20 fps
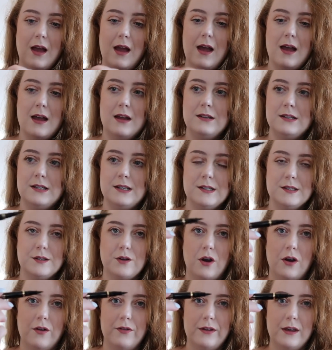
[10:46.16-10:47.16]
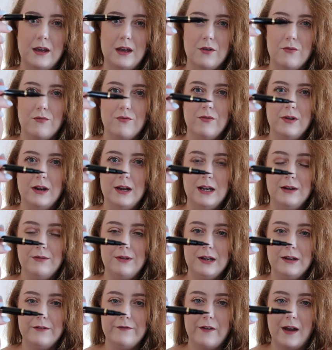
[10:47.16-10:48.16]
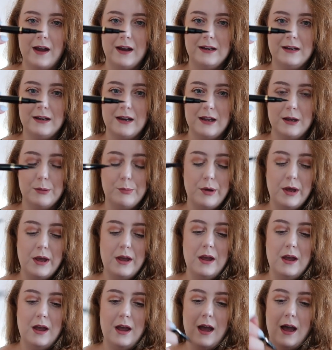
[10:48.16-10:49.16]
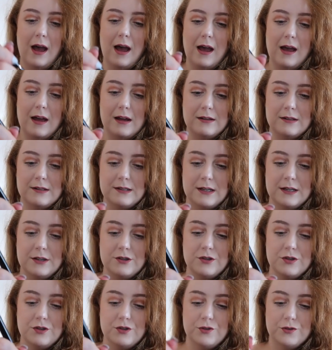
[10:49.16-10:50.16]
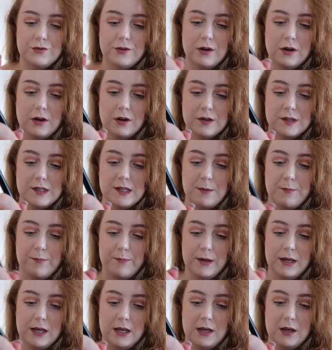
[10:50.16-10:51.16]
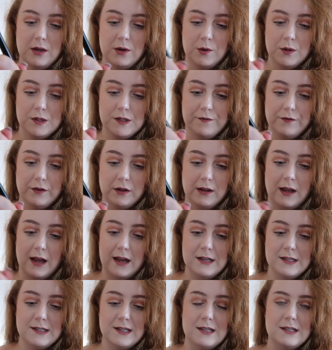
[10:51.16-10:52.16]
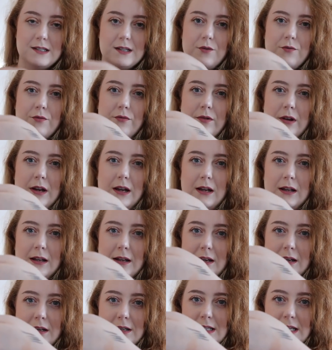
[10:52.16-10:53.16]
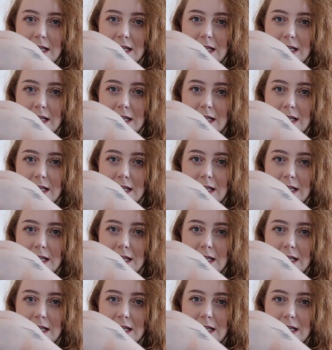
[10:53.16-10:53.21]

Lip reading: And it's got the really, really fine nib. And it just draws beautiful lines. It's a really